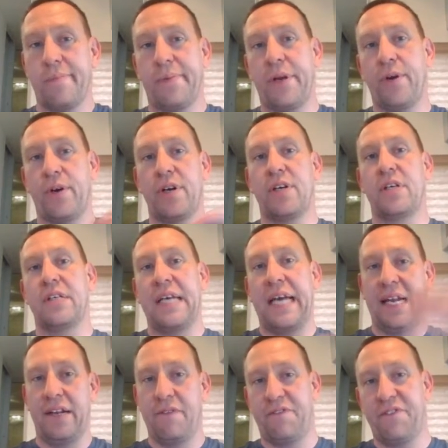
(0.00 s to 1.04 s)
computer
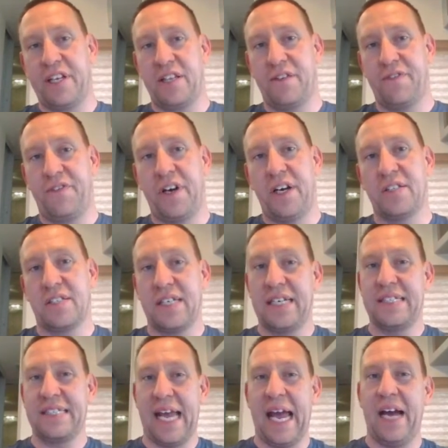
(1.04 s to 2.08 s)
and inflate the file
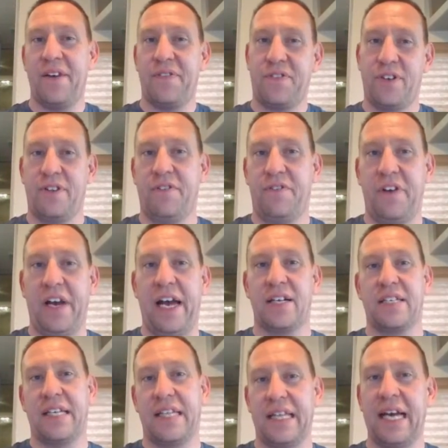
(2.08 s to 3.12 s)
size after the
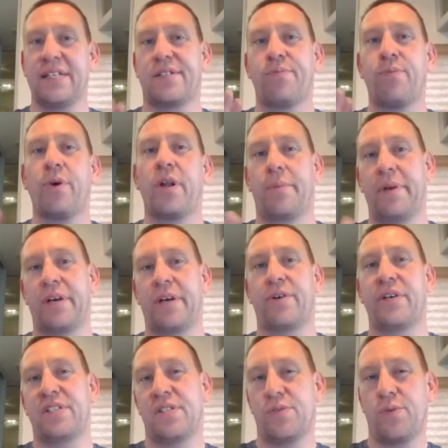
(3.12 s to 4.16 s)
fact. And that's one of the big
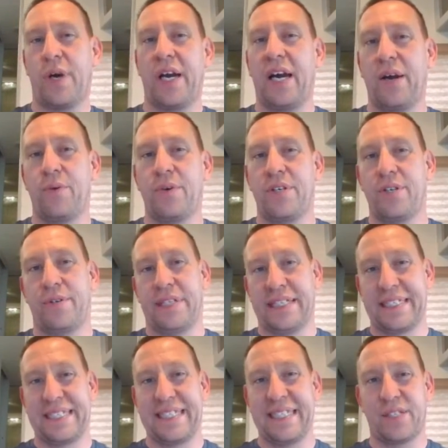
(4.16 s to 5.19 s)
reasons why I would do
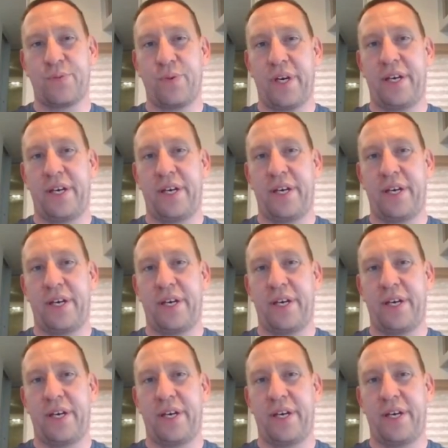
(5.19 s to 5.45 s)
this